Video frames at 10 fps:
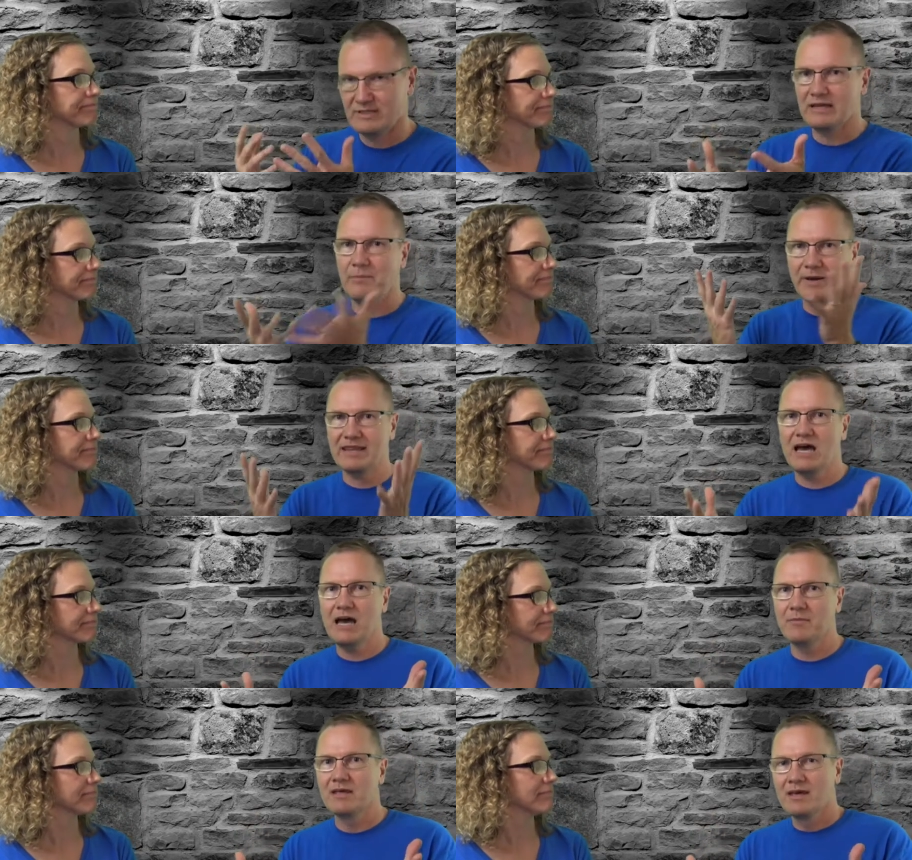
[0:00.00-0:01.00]
Speaker 1: up by the
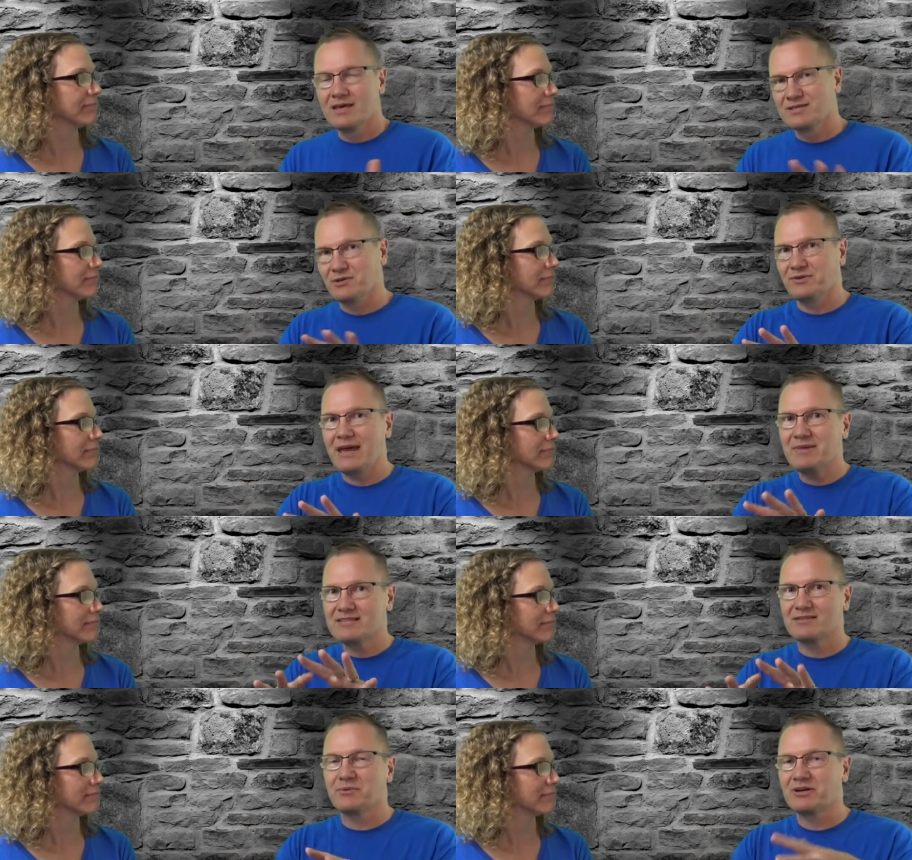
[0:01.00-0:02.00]
hub so that means
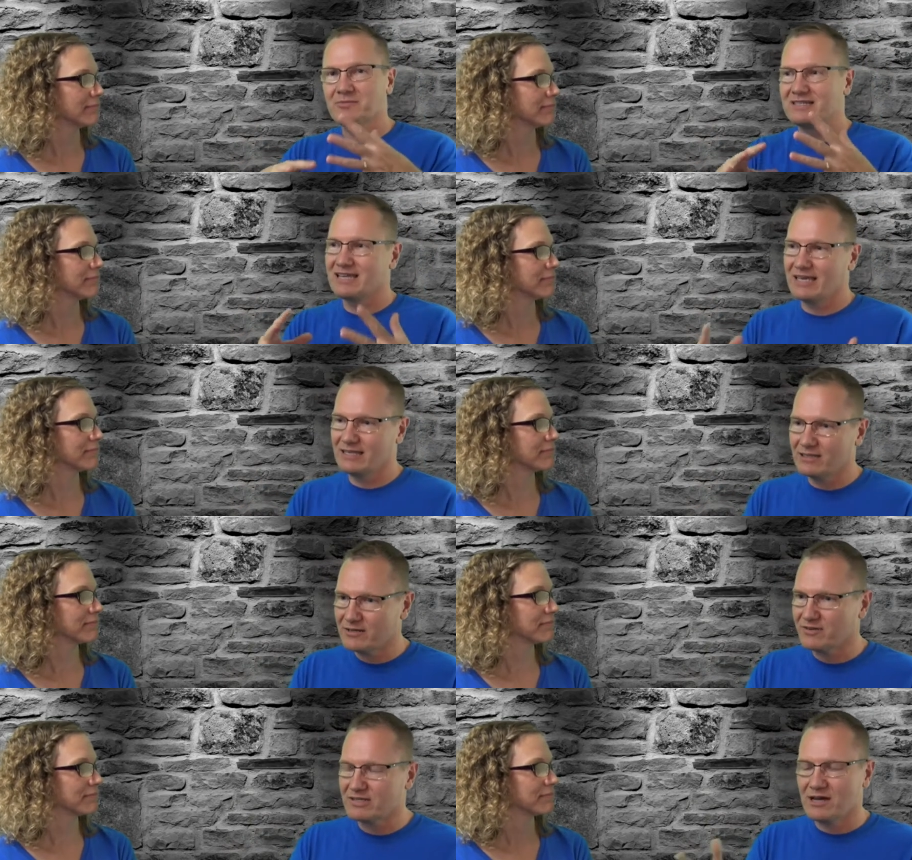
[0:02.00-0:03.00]
that they were going to be taking the
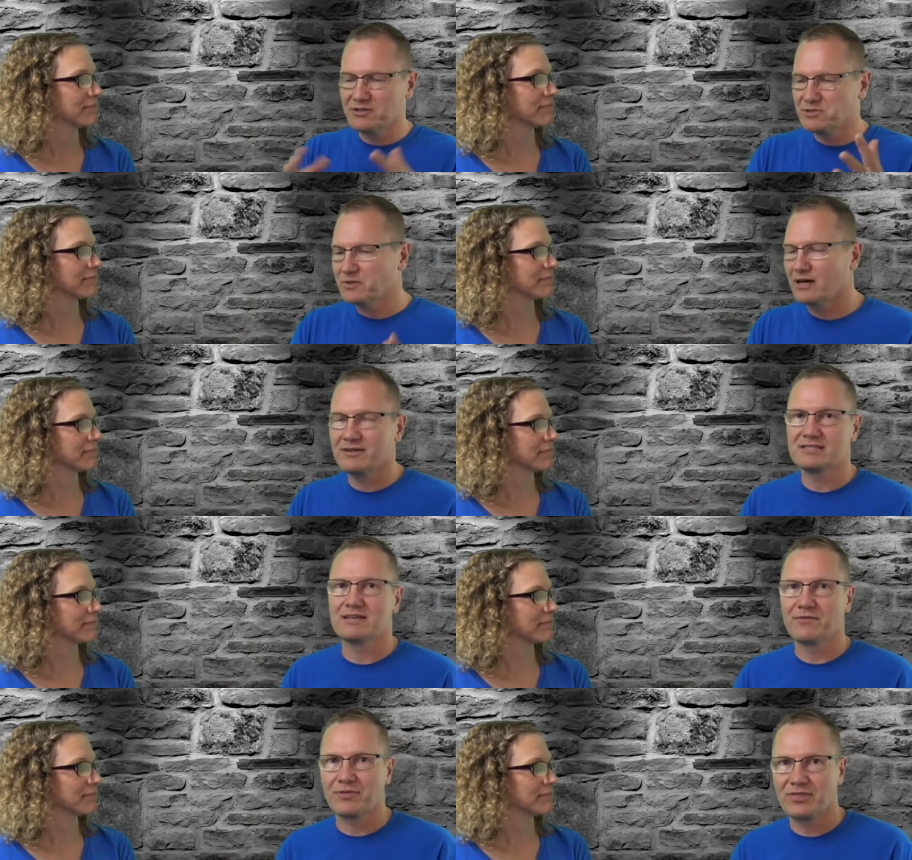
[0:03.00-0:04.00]
electric down and doing all these
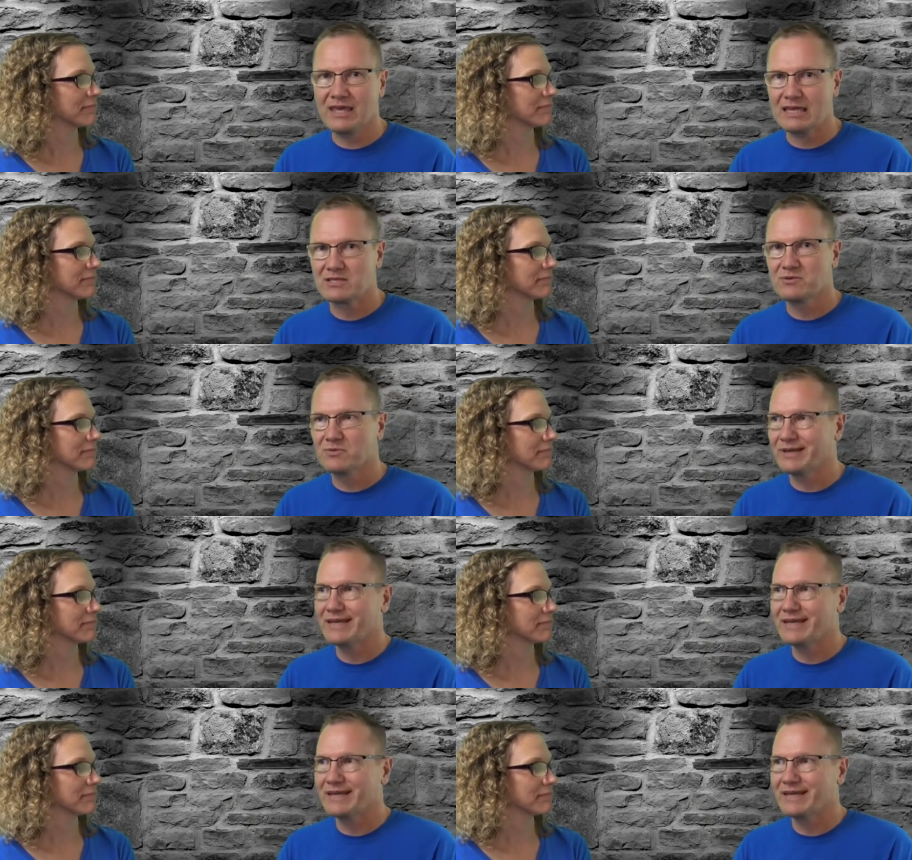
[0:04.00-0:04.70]
different things we